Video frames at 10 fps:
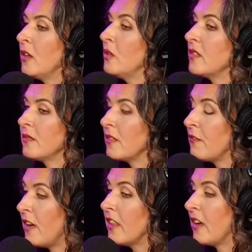whose
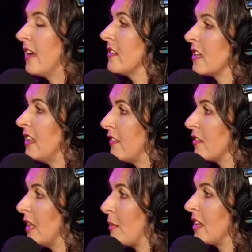the father has a
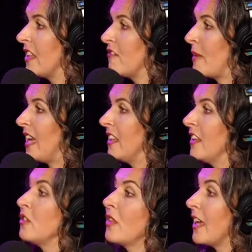cleft lip and cleft palate,
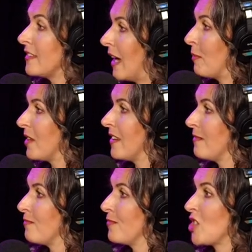and so they adopted
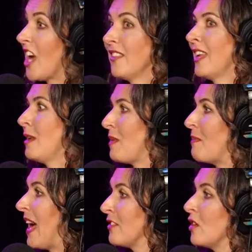a child that had
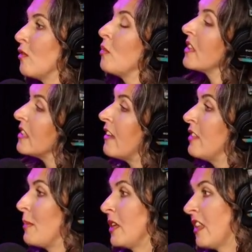been passed over with cleft lip